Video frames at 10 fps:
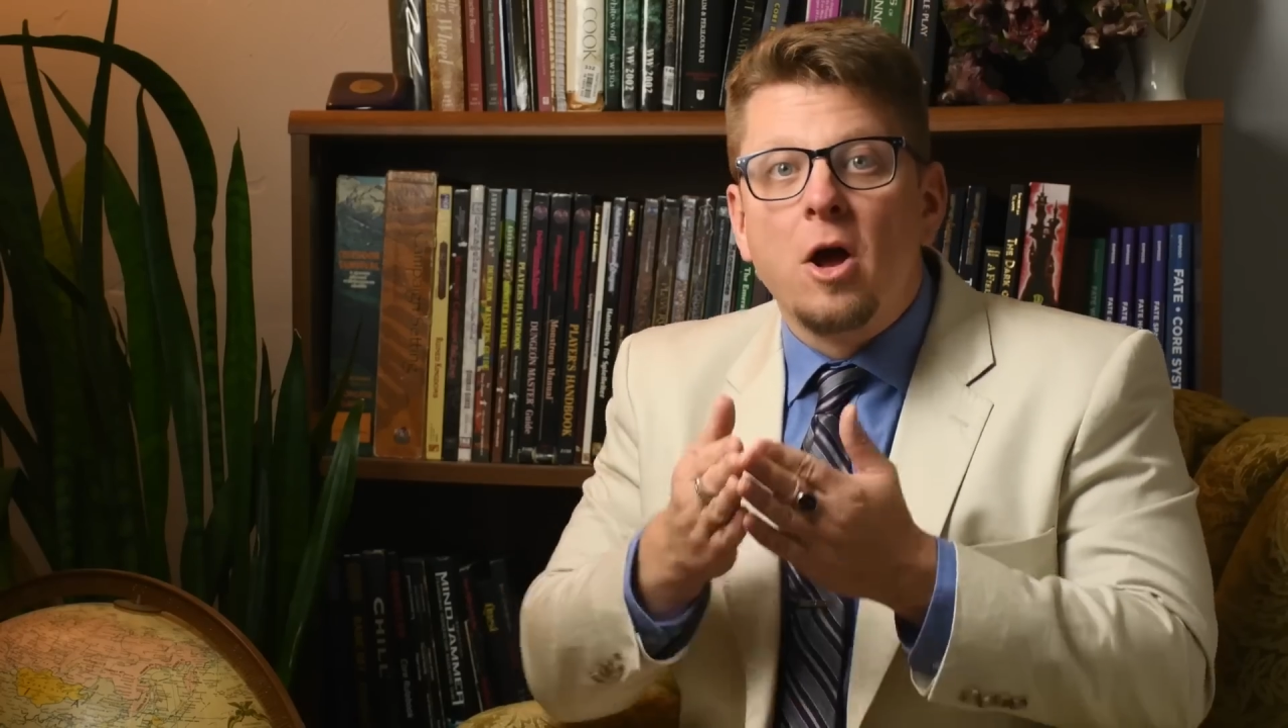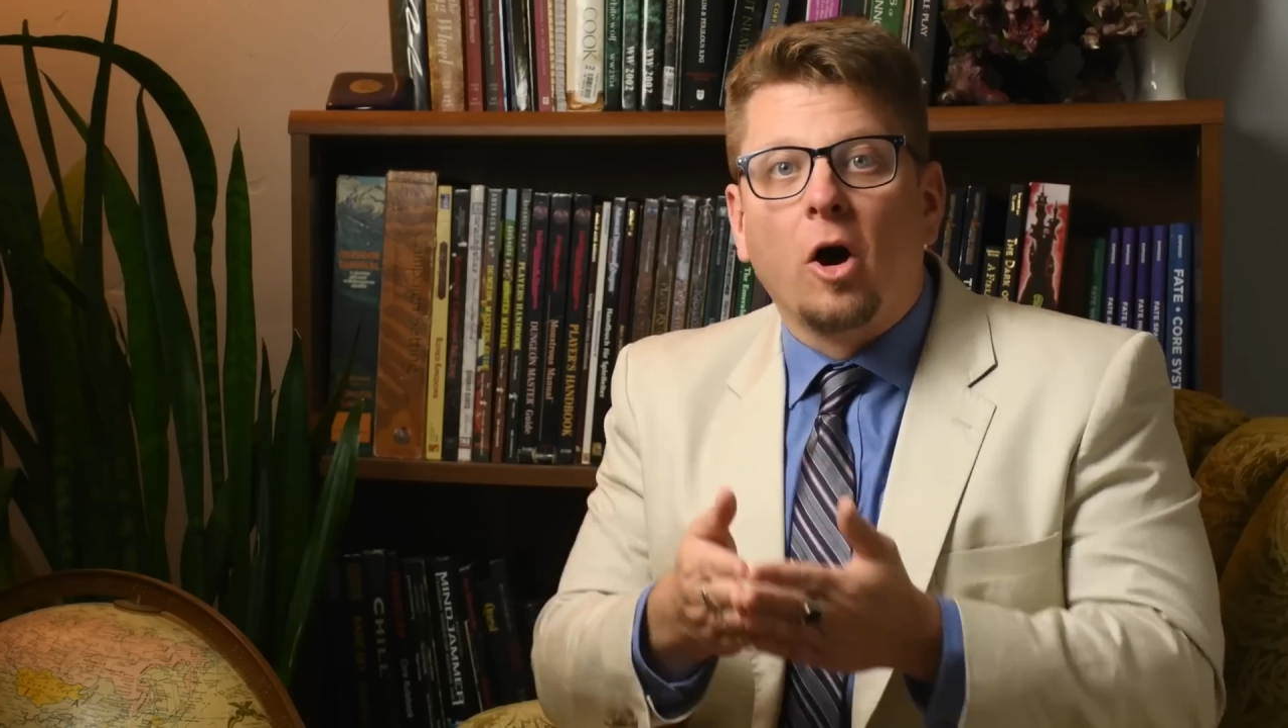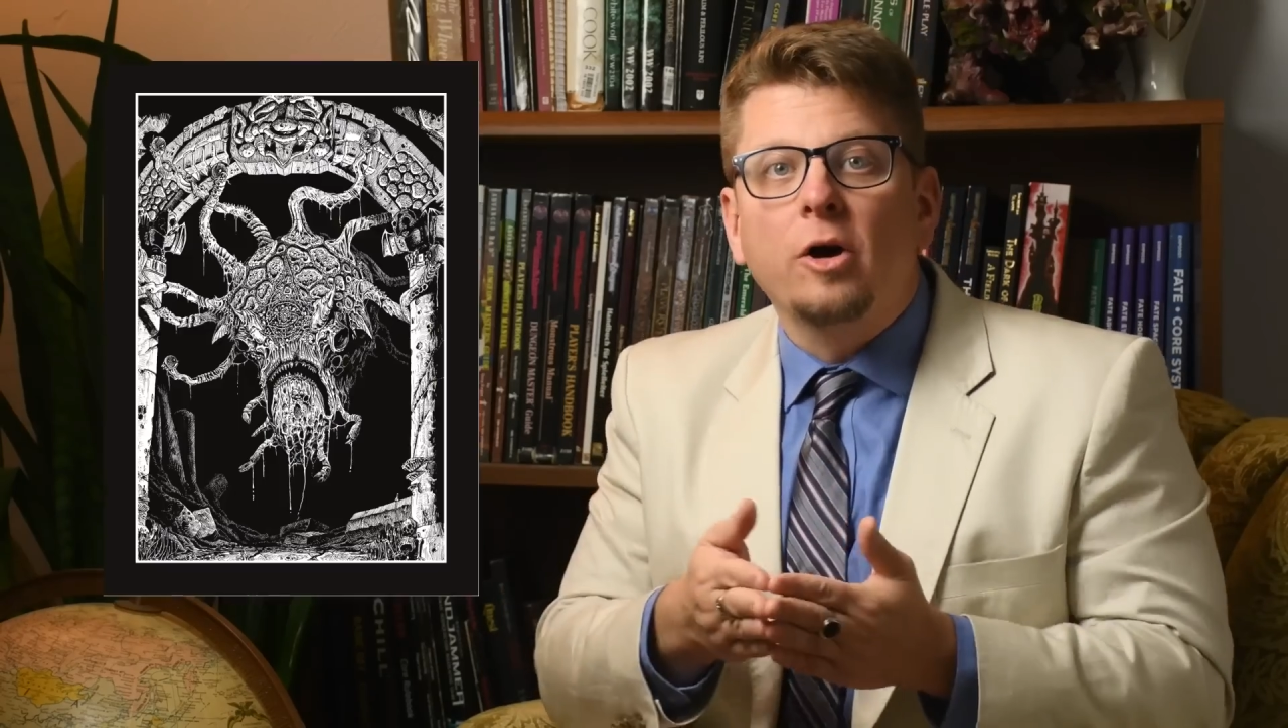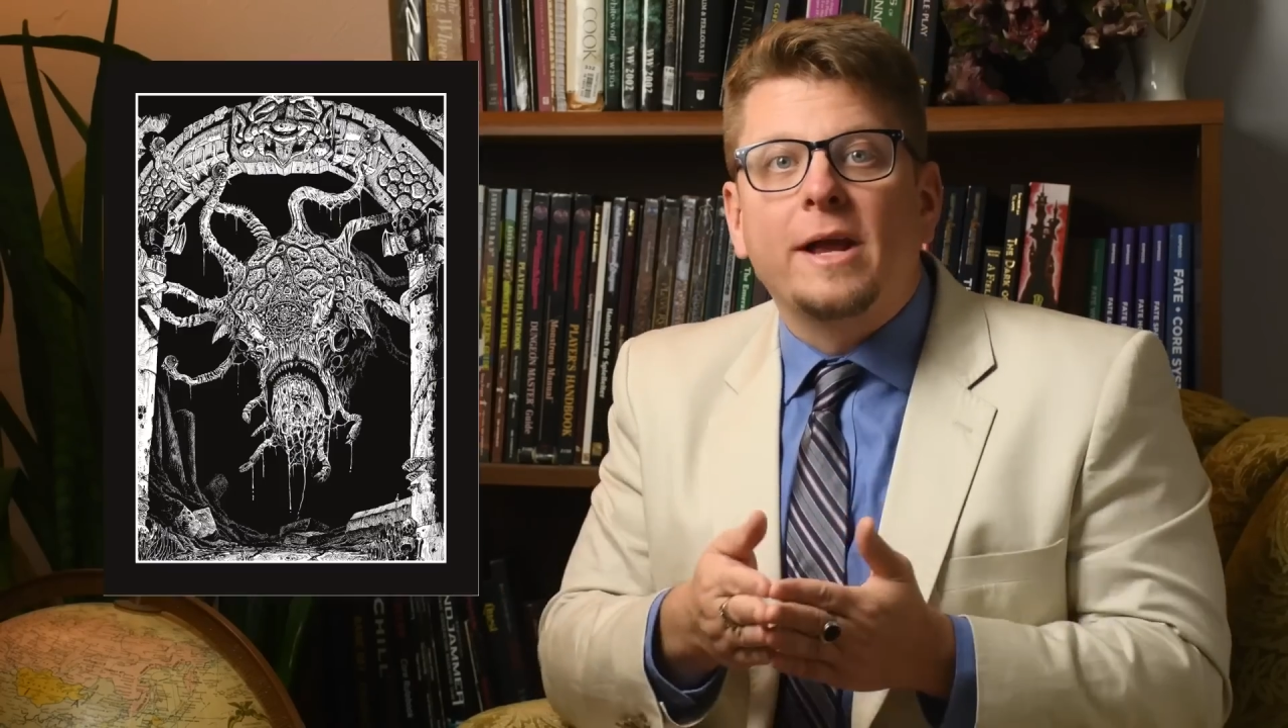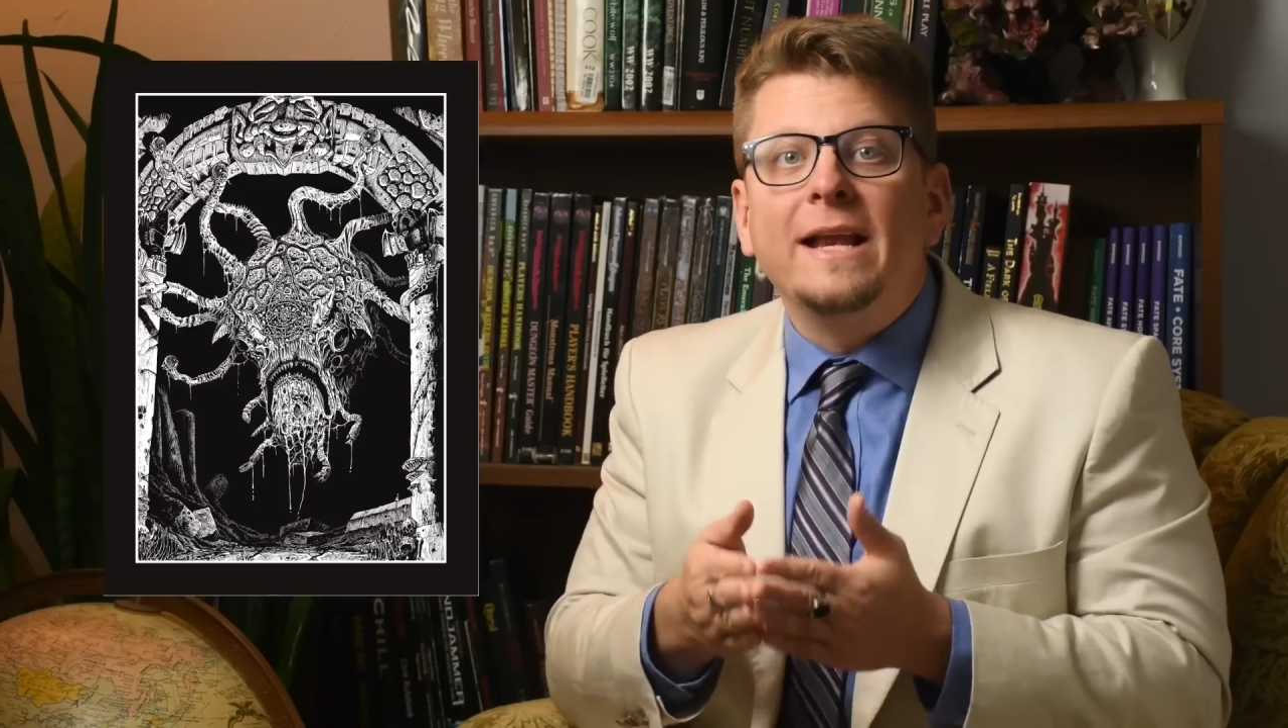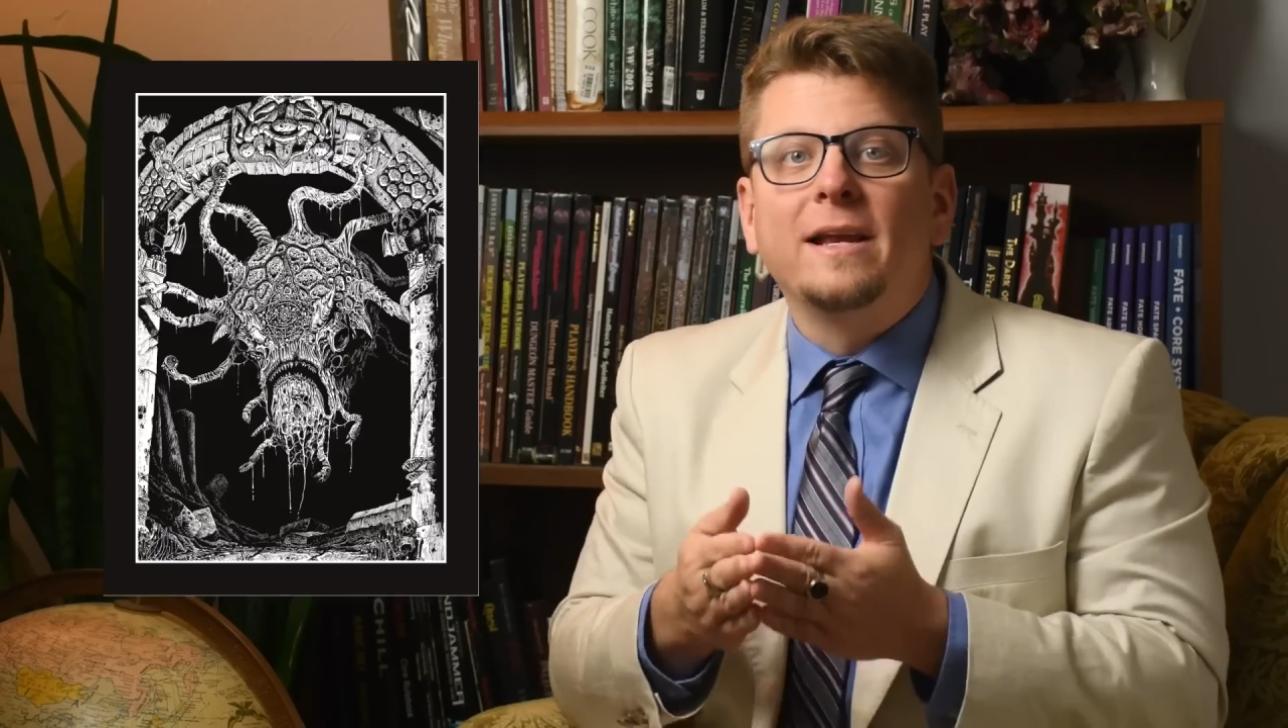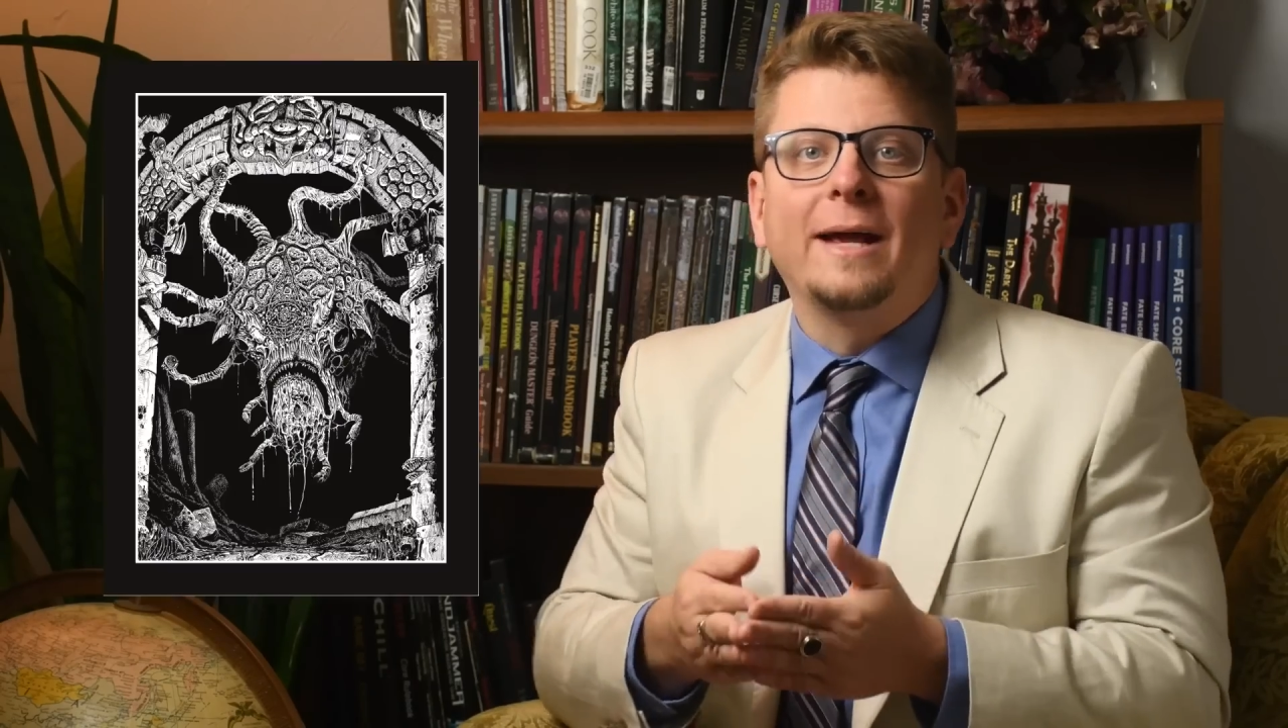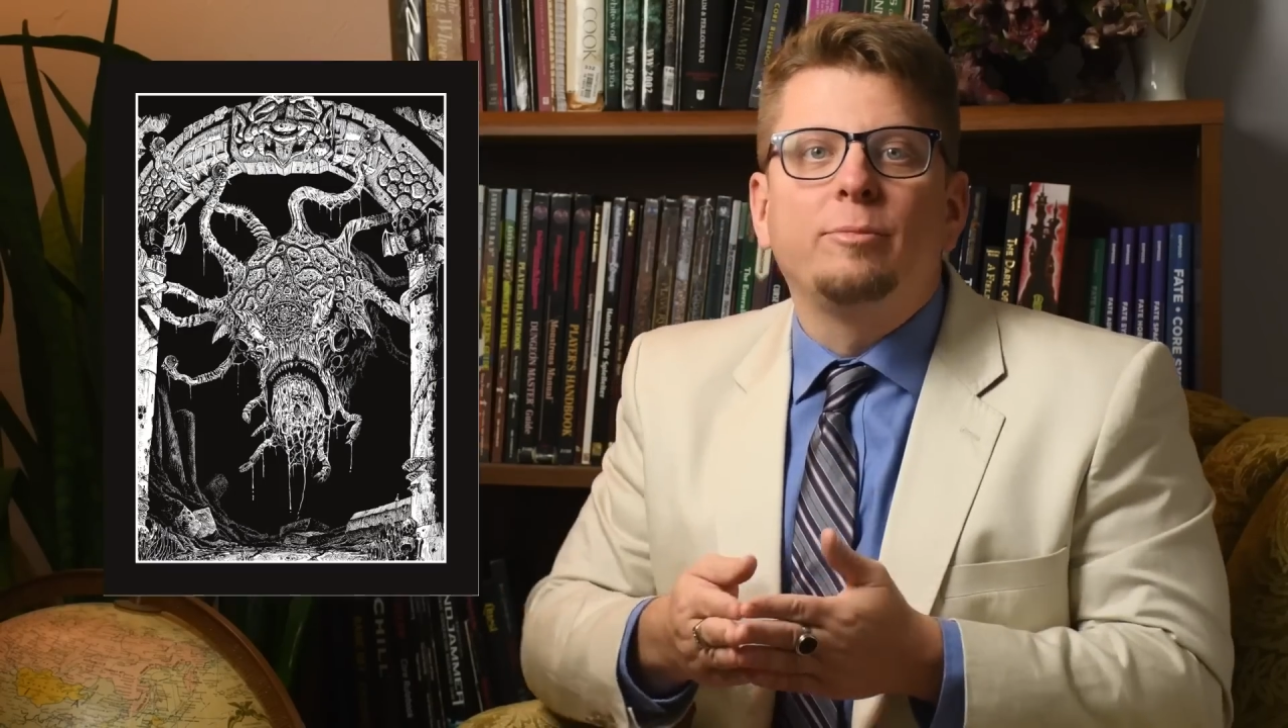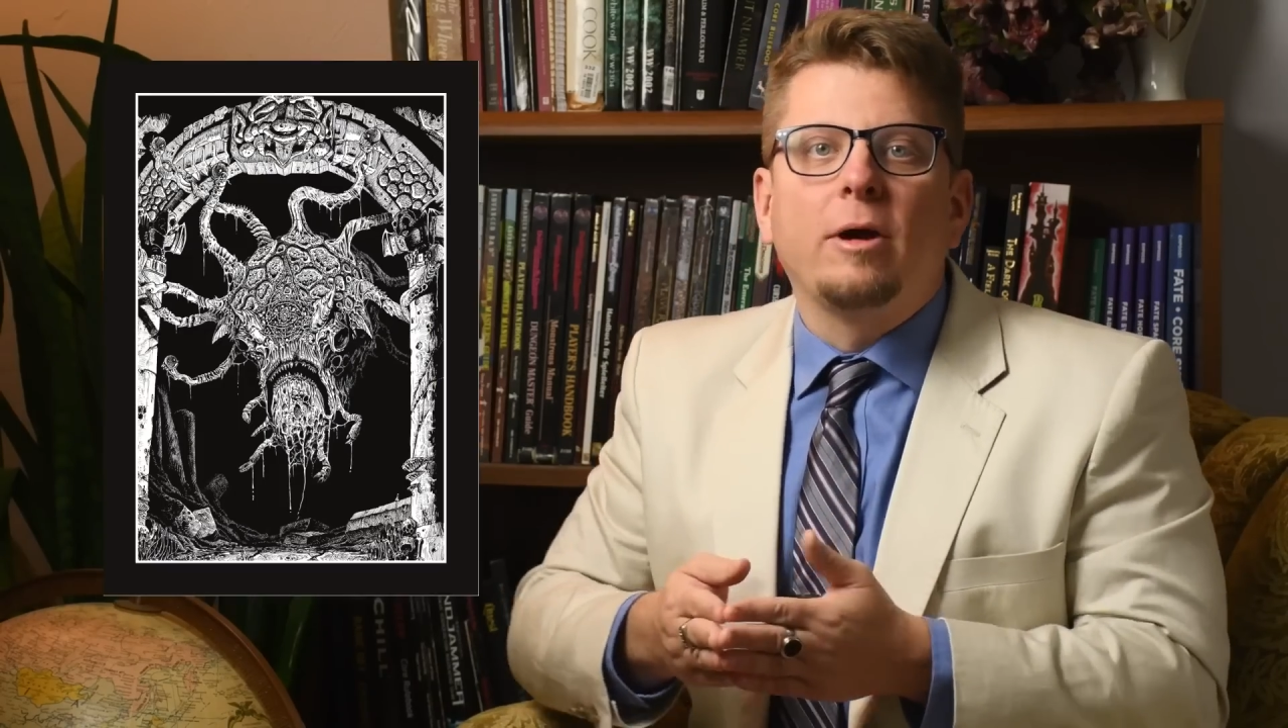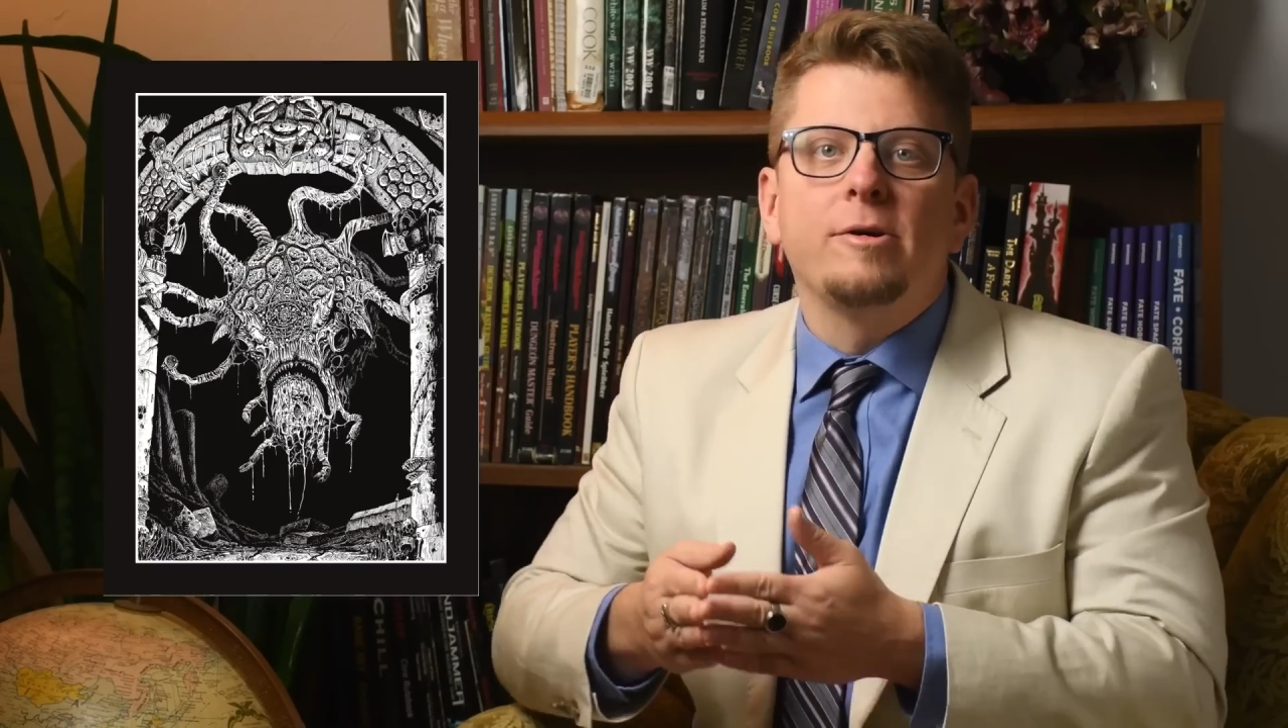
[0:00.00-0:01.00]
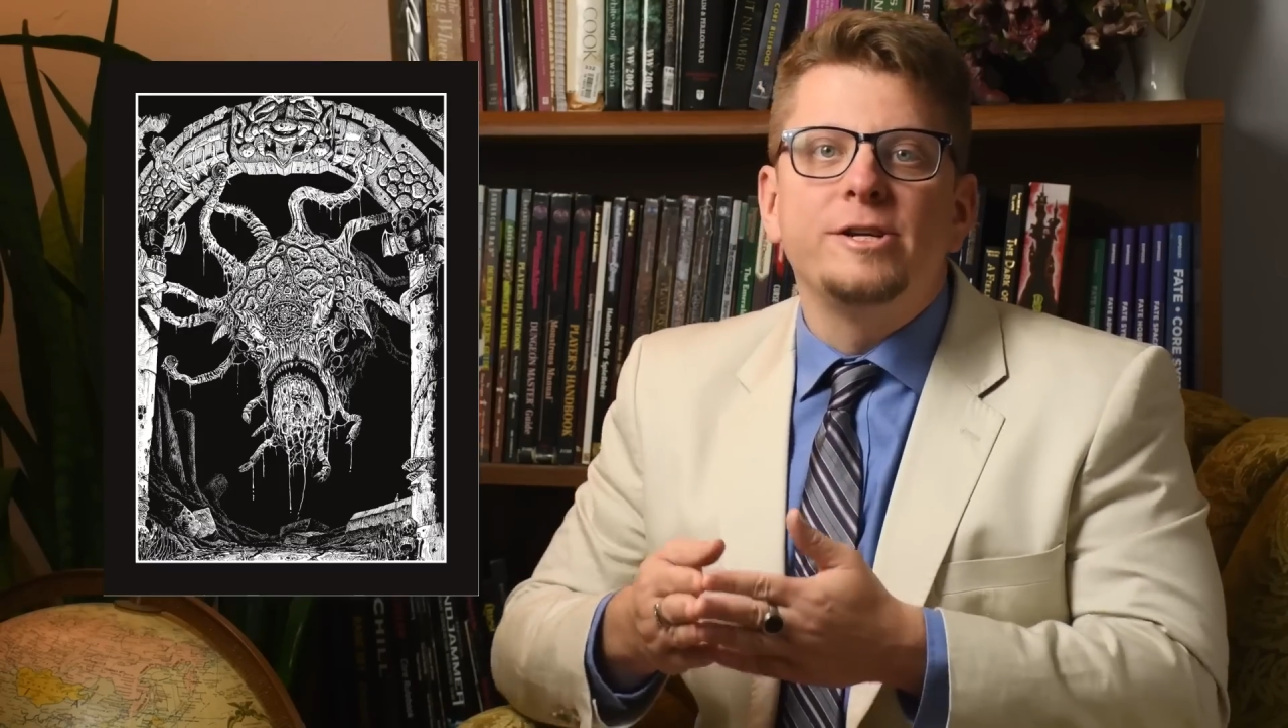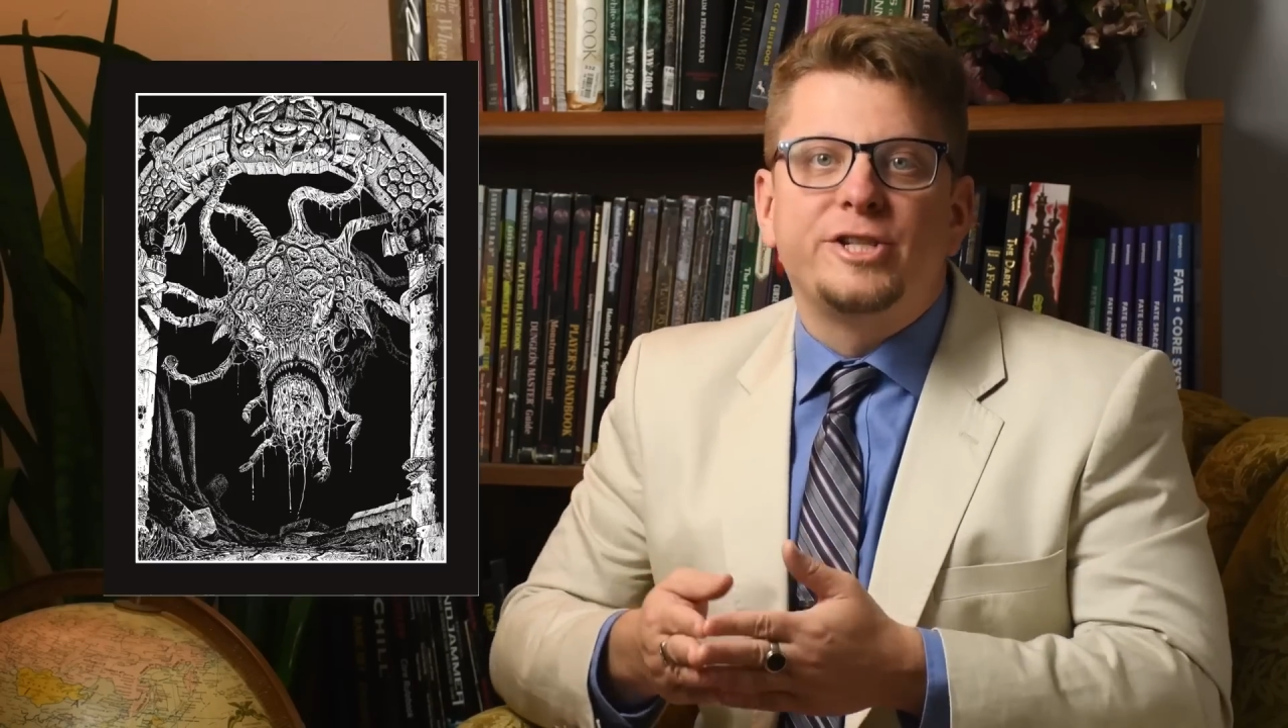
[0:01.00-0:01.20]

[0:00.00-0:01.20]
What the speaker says: Arcane Library